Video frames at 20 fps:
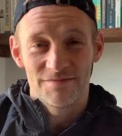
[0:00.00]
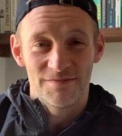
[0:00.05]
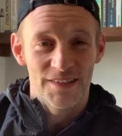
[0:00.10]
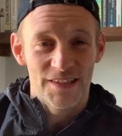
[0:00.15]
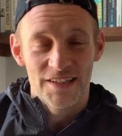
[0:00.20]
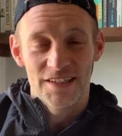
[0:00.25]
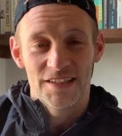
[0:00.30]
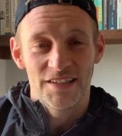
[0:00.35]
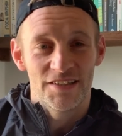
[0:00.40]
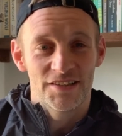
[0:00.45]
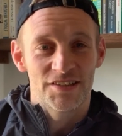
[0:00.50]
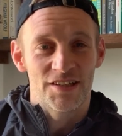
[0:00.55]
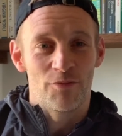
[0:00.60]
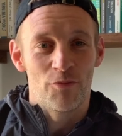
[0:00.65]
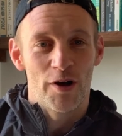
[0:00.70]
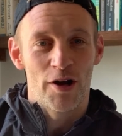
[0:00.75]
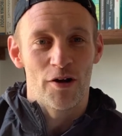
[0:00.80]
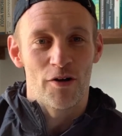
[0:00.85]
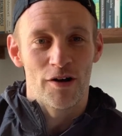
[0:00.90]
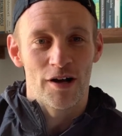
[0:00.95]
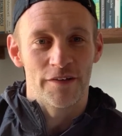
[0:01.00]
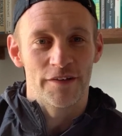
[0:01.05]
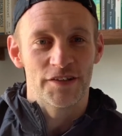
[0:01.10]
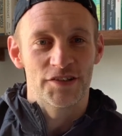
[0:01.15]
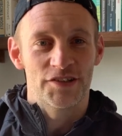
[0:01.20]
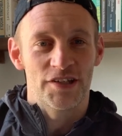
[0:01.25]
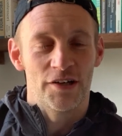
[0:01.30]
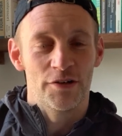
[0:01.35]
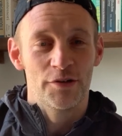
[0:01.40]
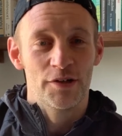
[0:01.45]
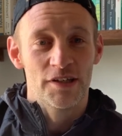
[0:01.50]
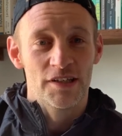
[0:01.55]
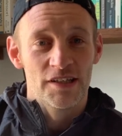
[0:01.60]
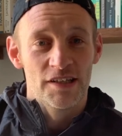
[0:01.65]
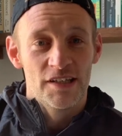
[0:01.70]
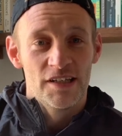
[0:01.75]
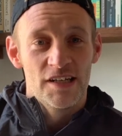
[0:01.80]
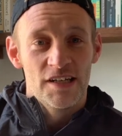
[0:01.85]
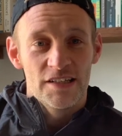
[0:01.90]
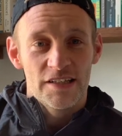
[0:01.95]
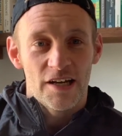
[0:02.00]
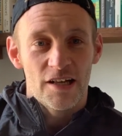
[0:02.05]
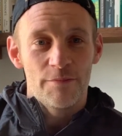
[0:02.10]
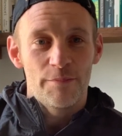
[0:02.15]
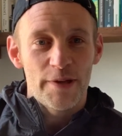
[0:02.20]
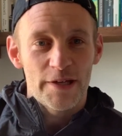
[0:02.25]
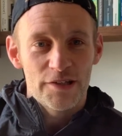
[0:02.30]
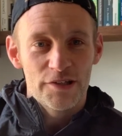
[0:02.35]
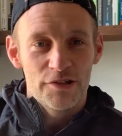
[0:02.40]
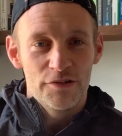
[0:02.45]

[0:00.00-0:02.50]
in some way or another. So, you know, the big